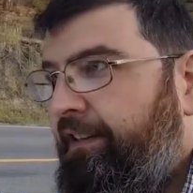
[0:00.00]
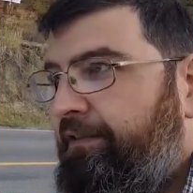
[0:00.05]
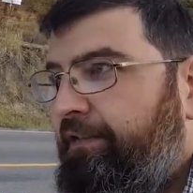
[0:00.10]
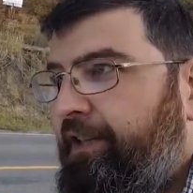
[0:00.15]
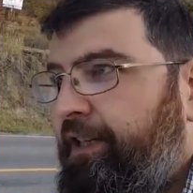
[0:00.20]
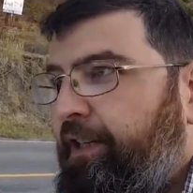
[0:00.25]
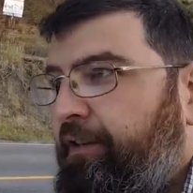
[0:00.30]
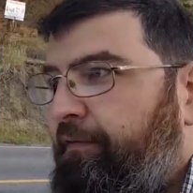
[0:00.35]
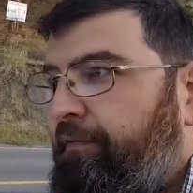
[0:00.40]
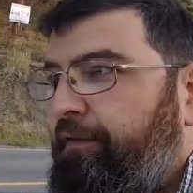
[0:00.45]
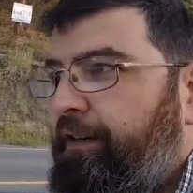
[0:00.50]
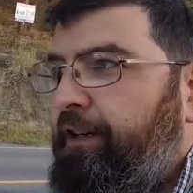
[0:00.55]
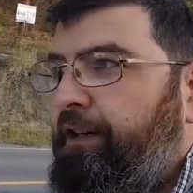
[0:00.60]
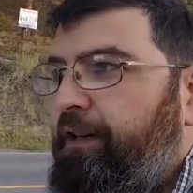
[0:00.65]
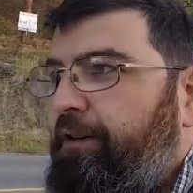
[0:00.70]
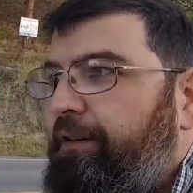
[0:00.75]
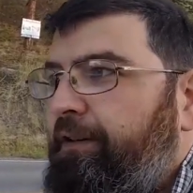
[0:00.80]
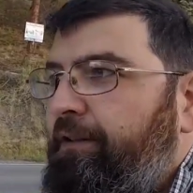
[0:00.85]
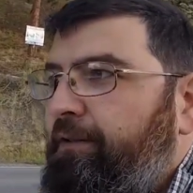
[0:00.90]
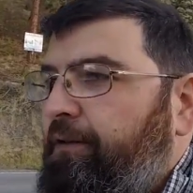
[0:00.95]
If I can
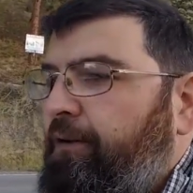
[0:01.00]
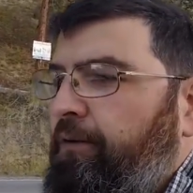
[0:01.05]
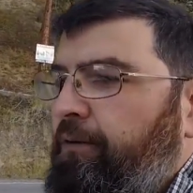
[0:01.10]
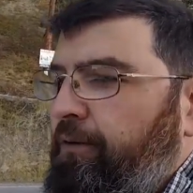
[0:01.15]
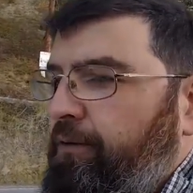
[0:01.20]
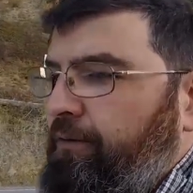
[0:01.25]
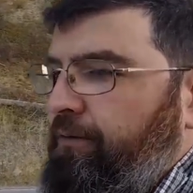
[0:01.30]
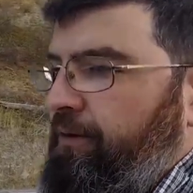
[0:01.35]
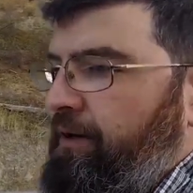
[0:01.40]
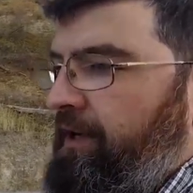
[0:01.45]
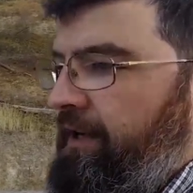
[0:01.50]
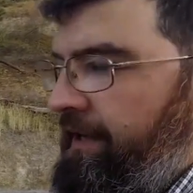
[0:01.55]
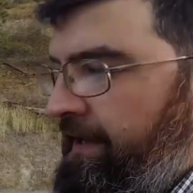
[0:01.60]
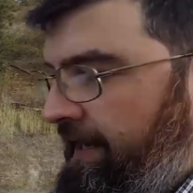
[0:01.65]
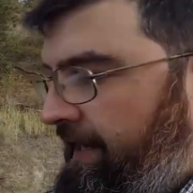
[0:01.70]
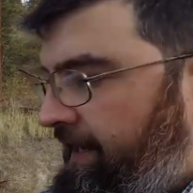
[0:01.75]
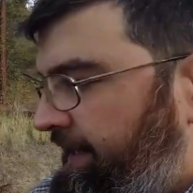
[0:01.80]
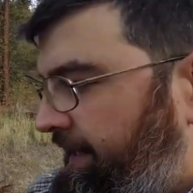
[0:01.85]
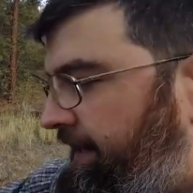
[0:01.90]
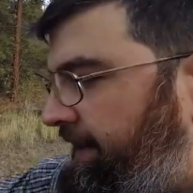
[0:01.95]
figure out... Oh,
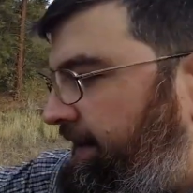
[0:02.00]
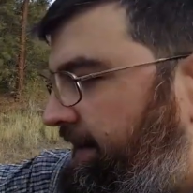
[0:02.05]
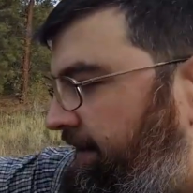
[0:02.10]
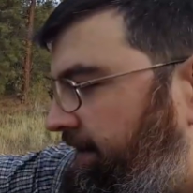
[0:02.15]
hey.